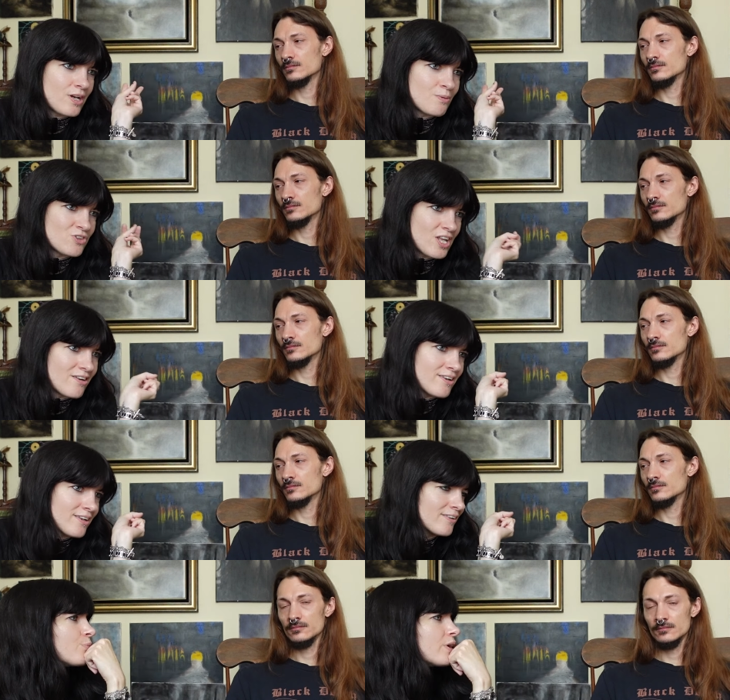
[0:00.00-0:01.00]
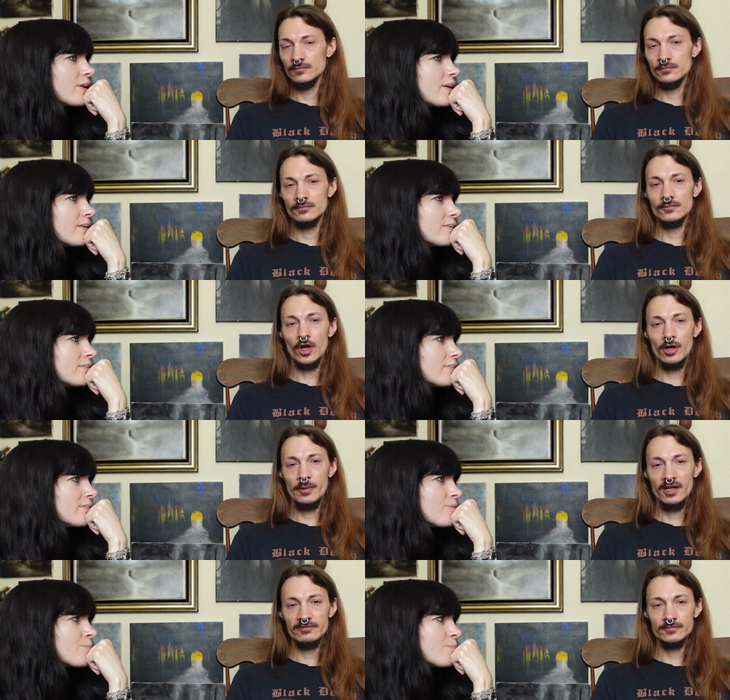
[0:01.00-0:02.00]
Speaker 1: I'm scary, but uh.
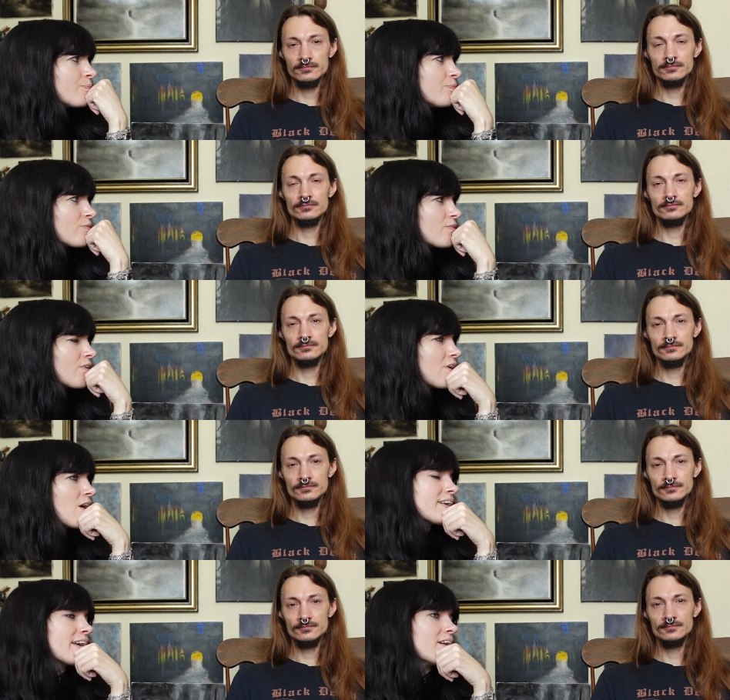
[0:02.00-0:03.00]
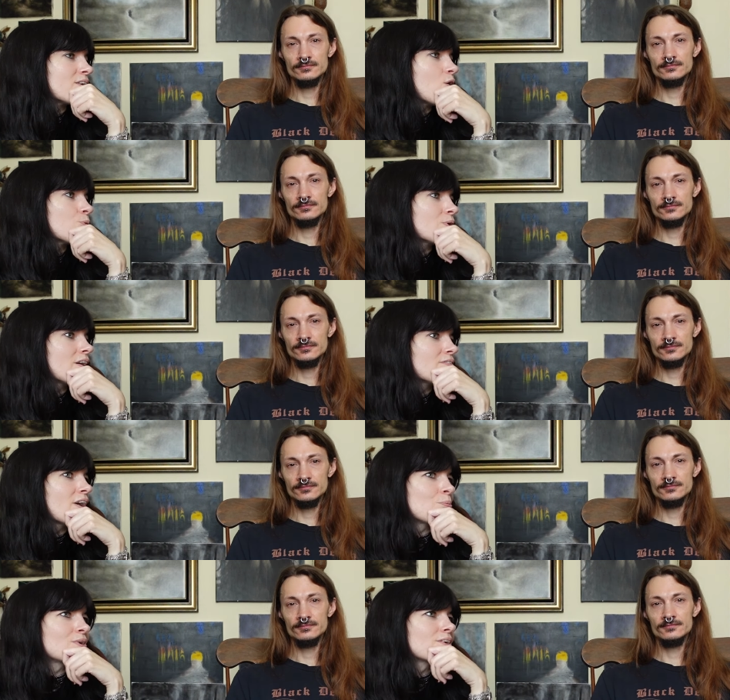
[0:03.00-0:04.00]
RBF. Uh, again, RBF
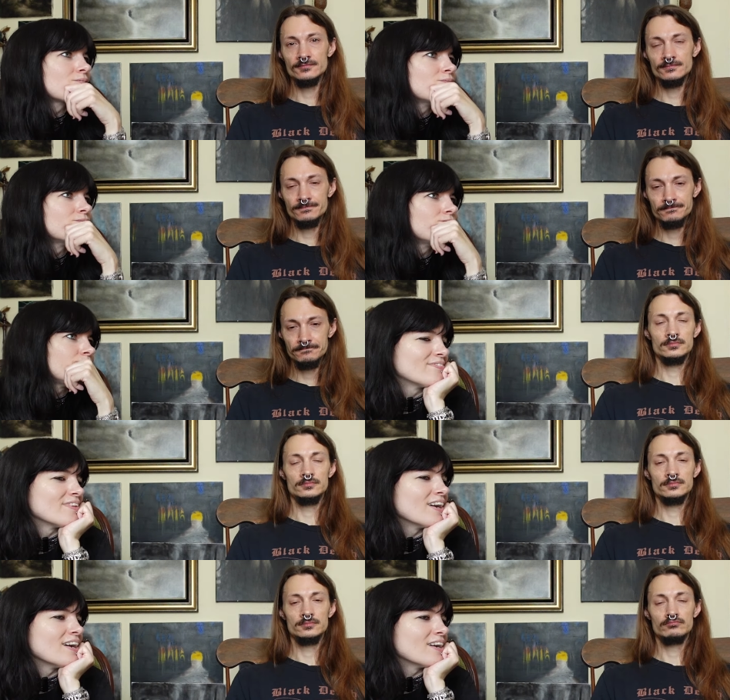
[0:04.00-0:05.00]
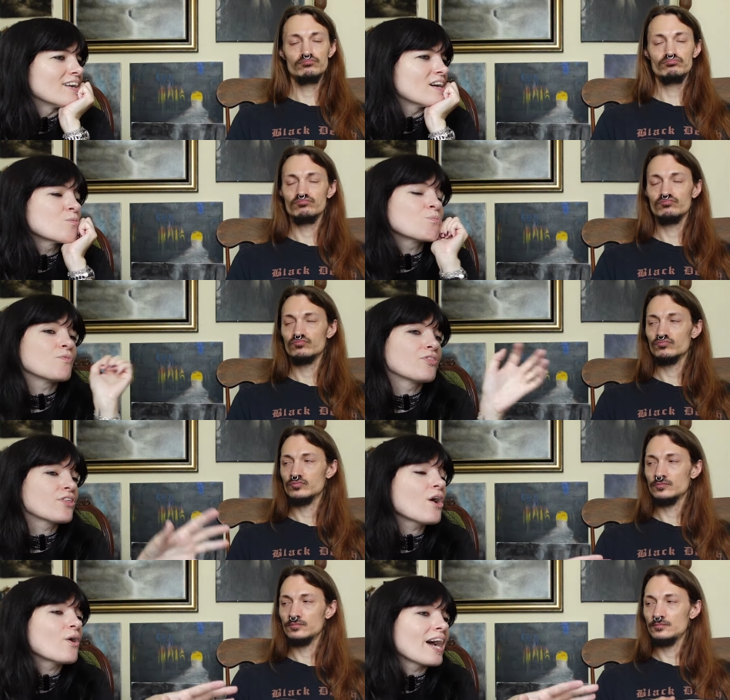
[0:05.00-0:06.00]
happening. Uh, oh,
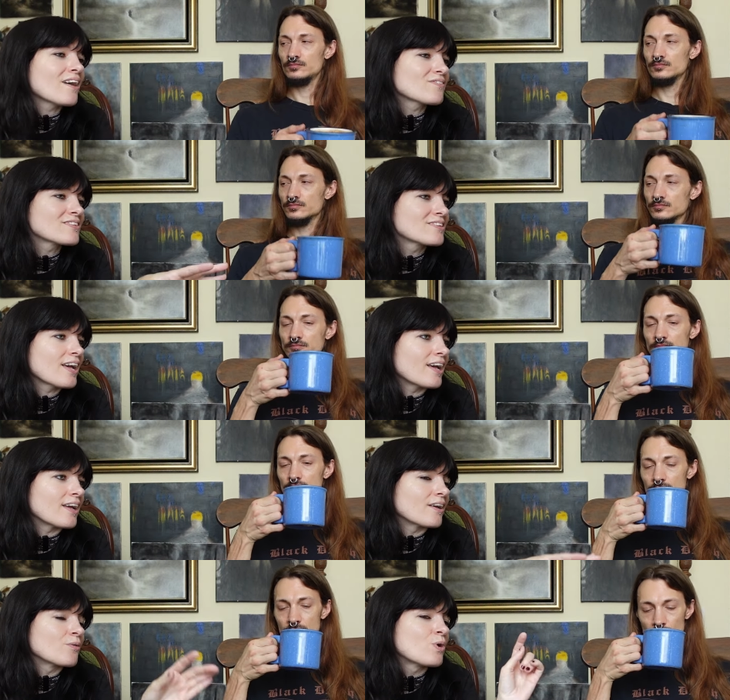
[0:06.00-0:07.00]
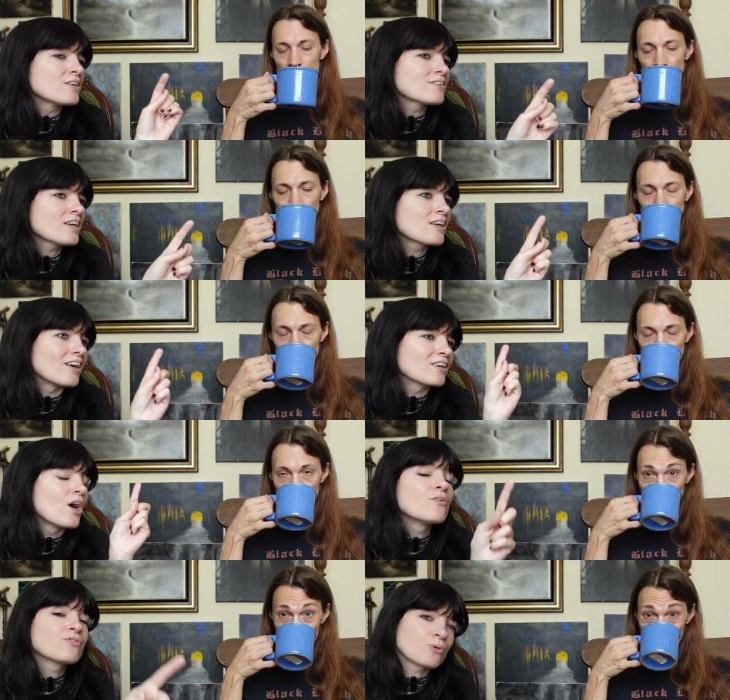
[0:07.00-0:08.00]
though I have to say, once I got
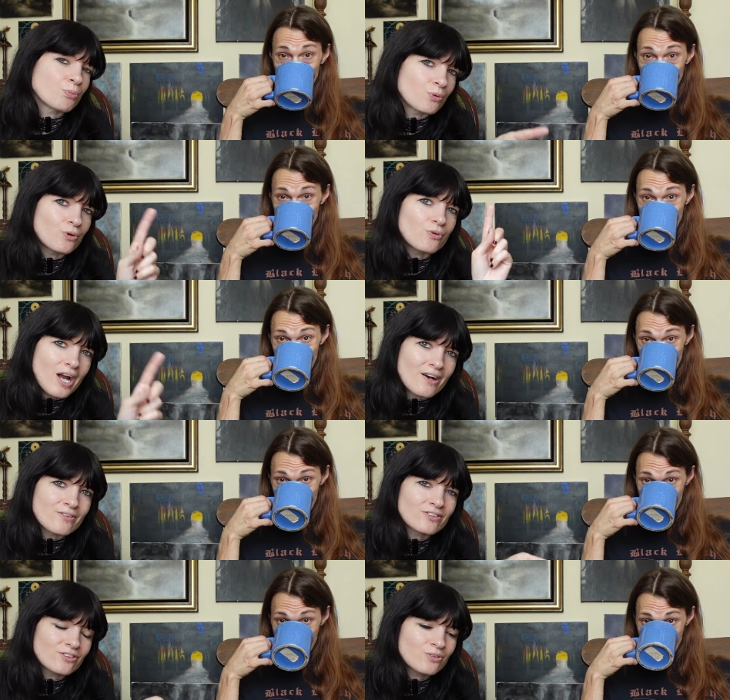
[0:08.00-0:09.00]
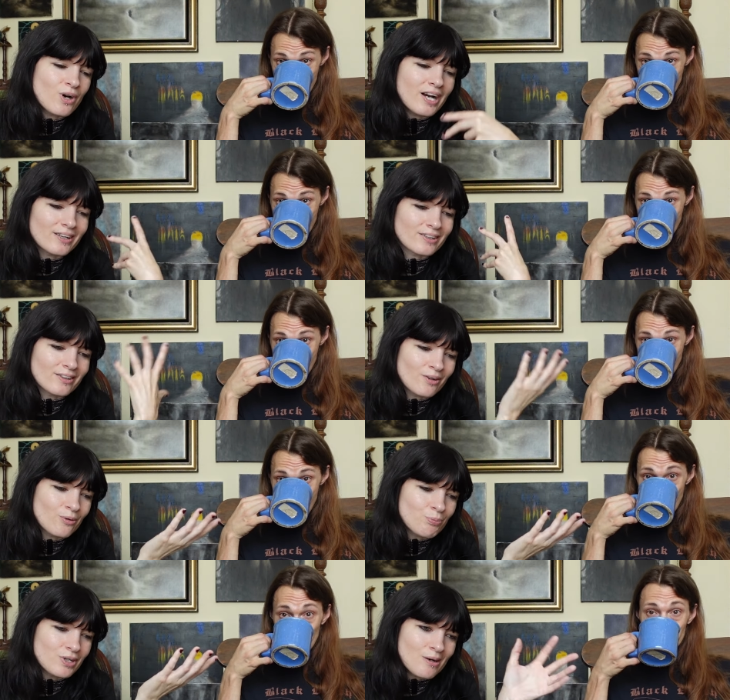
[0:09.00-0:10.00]
comfortable around you, I
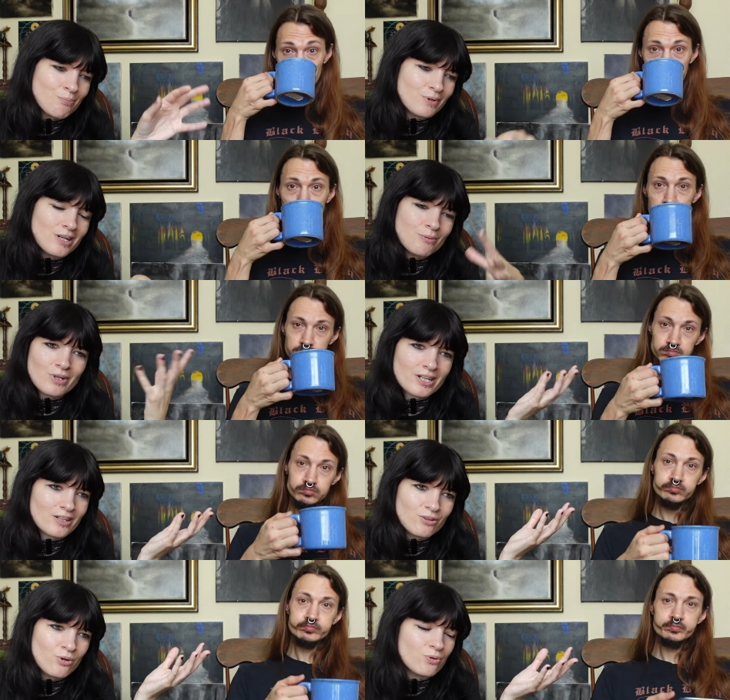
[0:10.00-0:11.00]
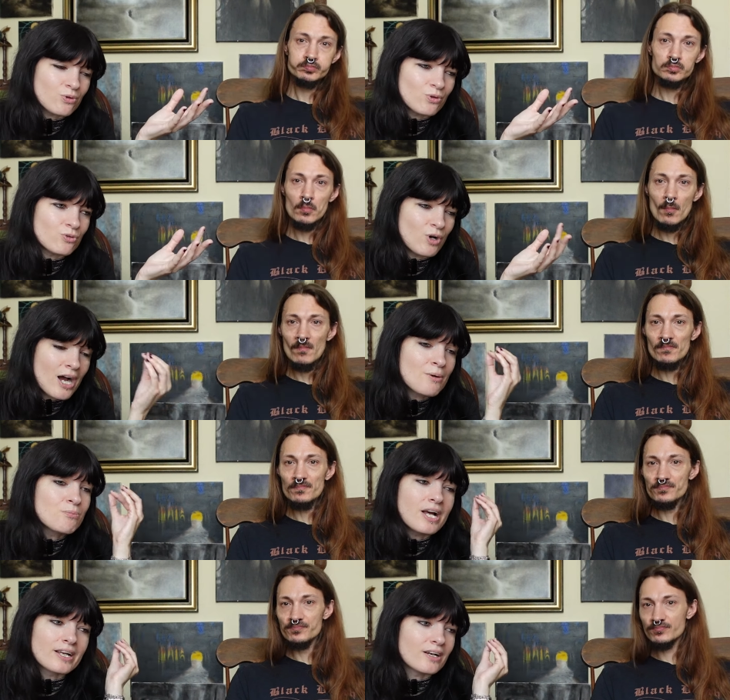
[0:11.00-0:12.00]
open up and I'm like a total goof. I'm
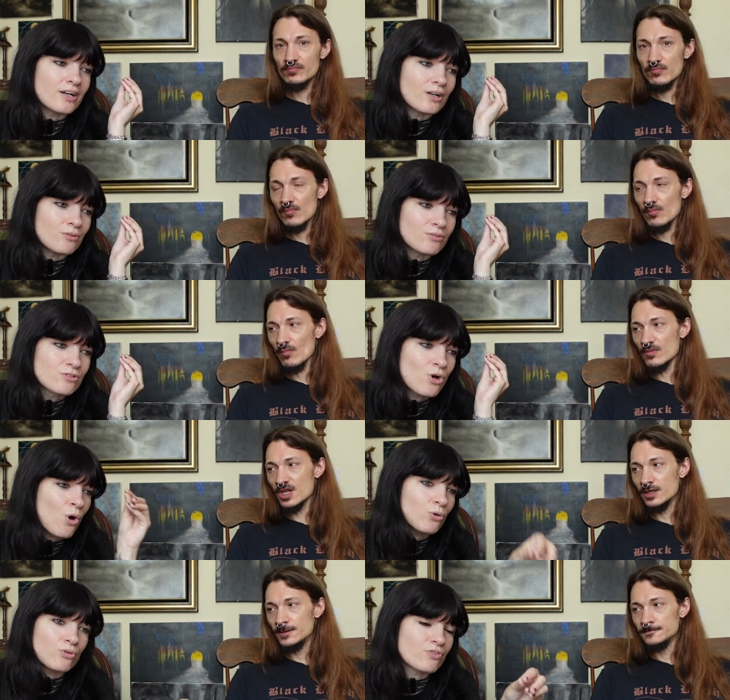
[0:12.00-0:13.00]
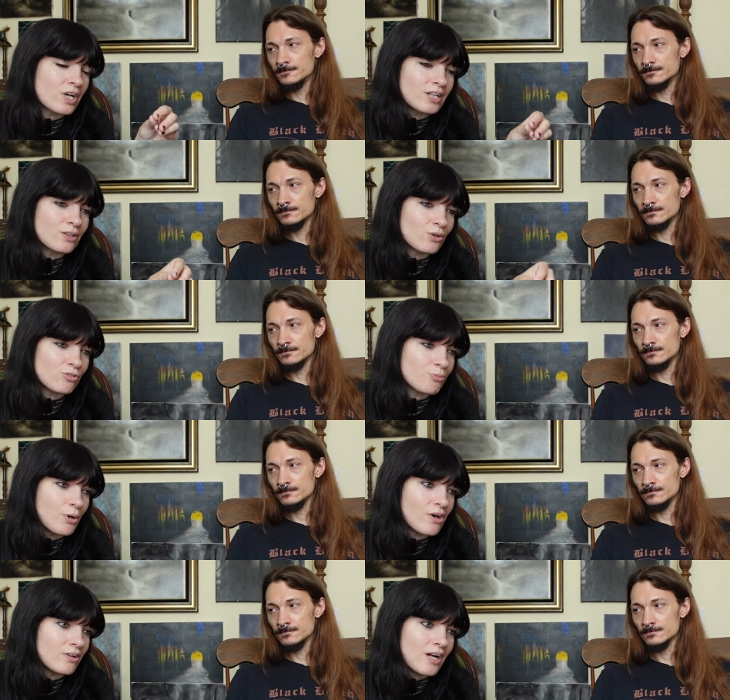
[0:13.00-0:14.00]
like a total fucking
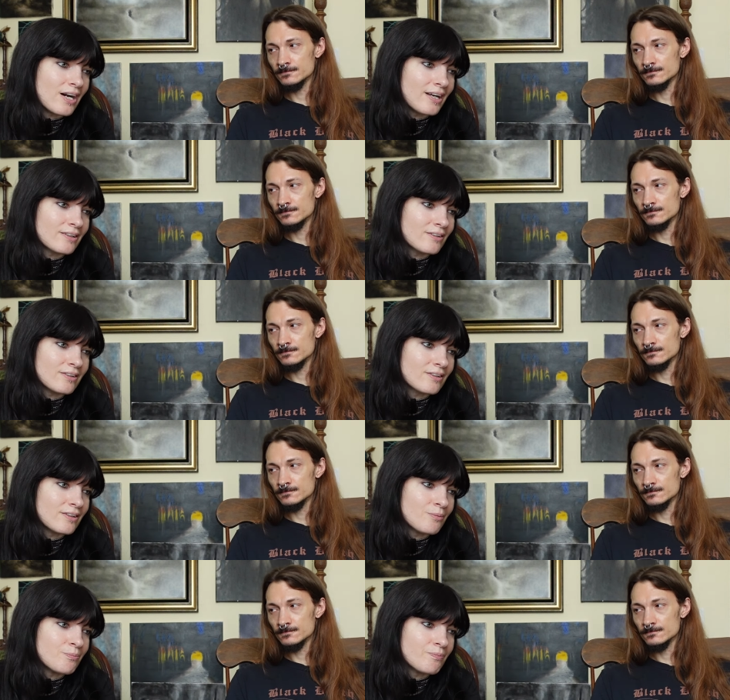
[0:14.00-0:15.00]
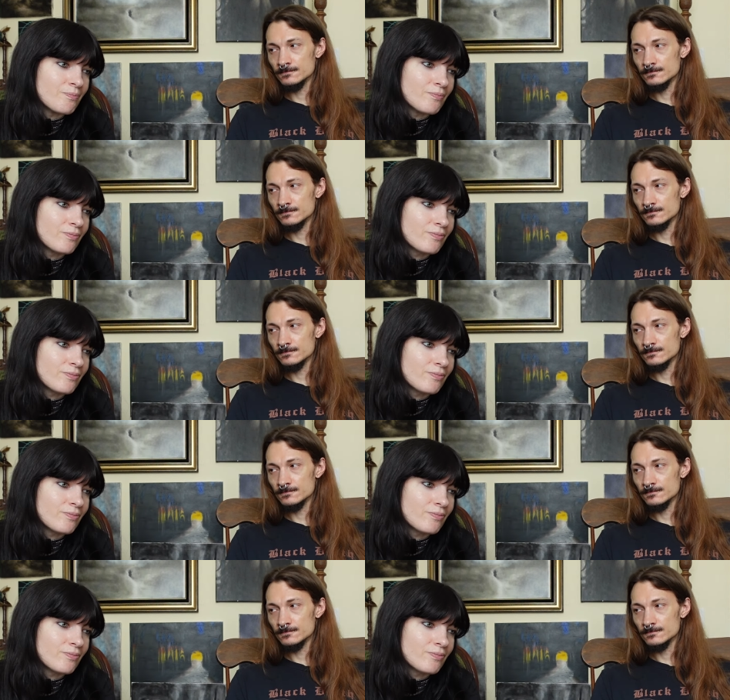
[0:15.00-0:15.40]
goofball. I am.